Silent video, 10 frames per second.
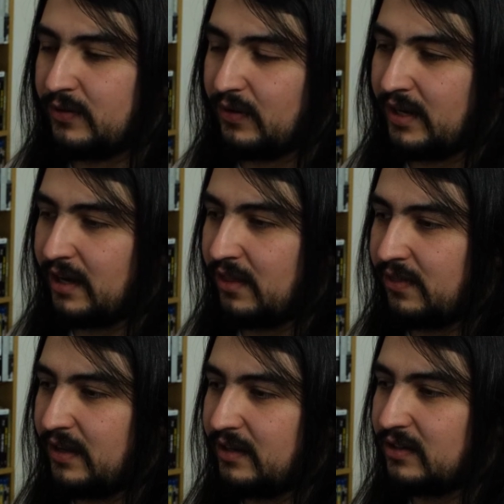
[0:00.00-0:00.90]
So I kind of
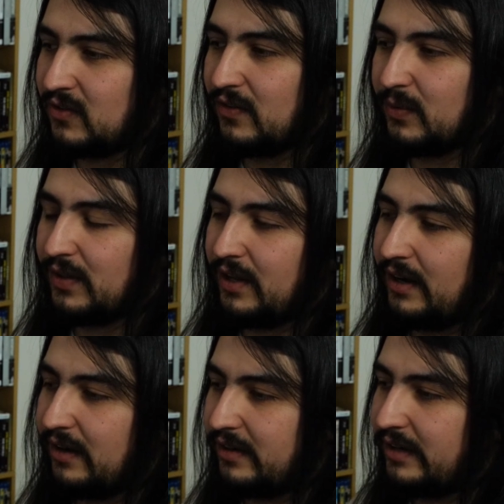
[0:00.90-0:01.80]
think it deserved one
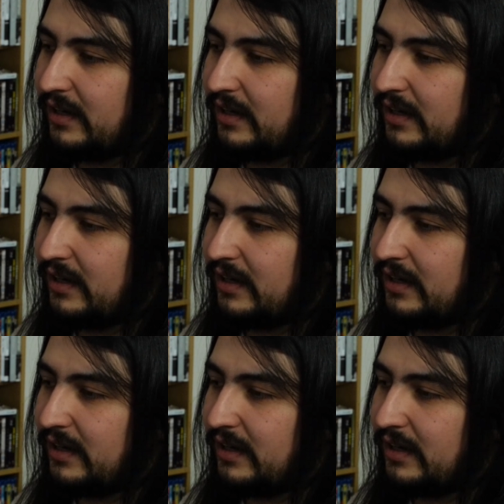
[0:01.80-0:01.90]
there.